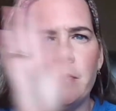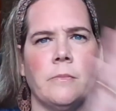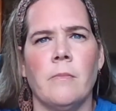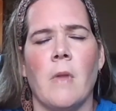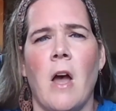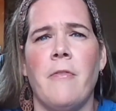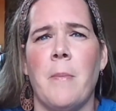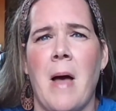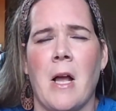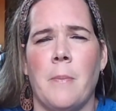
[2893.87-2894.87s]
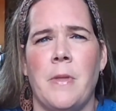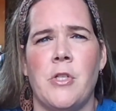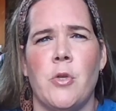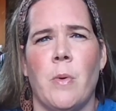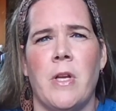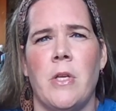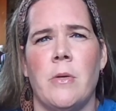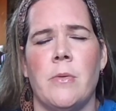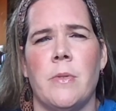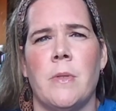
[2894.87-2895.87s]
of the mockup that you want to
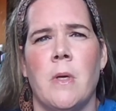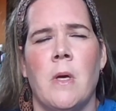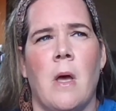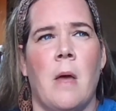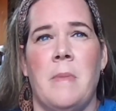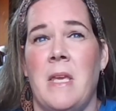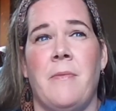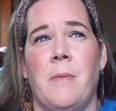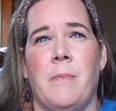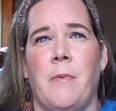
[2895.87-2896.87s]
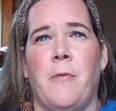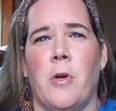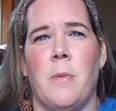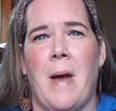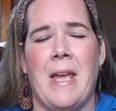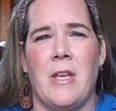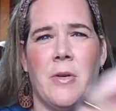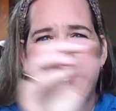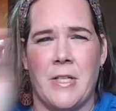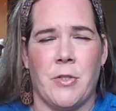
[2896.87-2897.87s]
use. Even before you buy it, you could take a
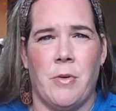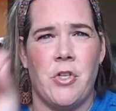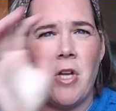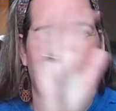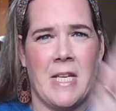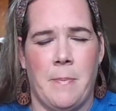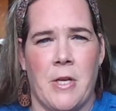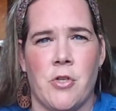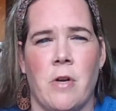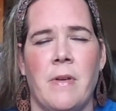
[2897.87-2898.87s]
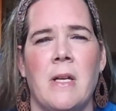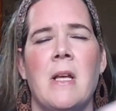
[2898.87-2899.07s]
screenshot, take a picture of it.